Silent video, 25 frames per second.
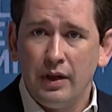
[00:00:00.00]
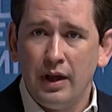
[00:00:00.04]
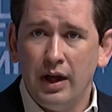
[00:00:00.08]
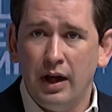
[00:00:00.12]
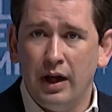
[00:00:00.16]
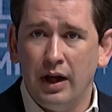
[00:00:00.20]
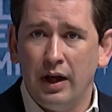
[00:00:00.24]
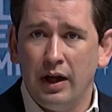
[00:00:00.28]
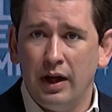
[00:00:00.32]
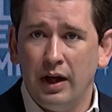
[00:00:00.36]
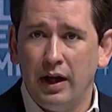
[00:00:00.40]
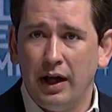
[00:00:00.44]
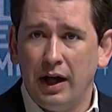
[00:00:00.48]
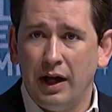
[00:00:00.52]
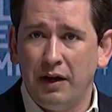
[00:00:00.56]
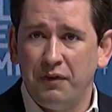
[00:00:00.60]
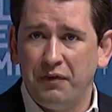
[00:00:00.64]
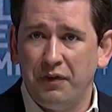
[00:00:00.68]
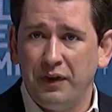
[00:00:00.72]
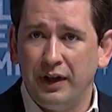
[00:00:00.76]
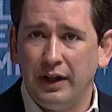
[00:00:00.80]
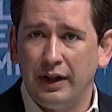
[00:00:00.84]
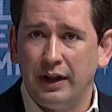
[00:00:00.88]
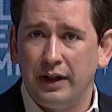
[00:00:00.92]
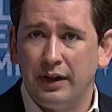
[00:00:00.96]
uh, I
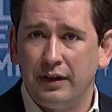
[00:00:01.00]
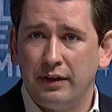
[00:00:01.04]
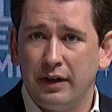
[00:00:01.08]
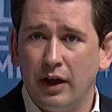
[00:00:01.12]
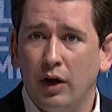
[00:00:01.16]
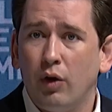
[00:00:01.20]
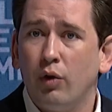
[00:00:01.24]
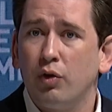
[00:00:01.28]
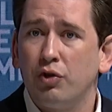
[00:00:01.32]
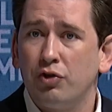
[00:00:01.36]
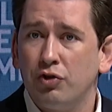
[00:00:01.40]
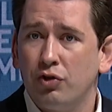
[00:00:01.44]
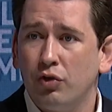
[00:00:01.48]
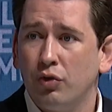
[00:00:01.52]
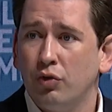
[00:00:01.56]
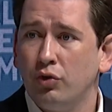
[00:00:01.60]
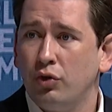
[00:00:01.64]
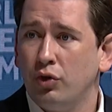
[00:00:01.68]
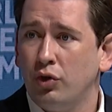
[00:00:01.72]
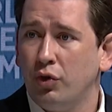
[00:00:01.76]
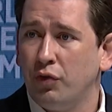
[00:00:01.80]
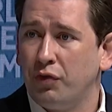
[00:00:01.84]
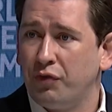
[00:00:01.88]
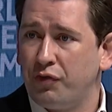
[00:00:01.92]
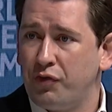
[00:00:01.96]
think there are also
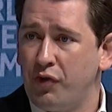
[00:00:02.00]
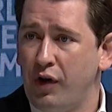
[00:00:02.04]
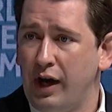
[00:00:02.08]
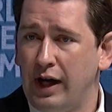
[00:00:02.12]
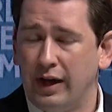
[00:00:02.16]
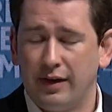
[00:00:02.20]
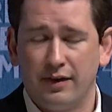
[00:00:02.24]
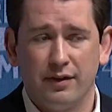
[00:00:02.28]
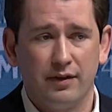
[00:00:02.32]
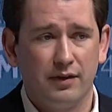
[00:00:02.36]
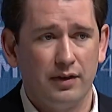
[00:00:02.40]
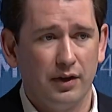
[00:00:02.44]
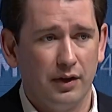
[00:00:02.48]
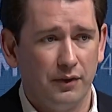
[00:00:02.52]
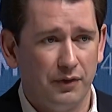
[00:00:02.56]
new threats.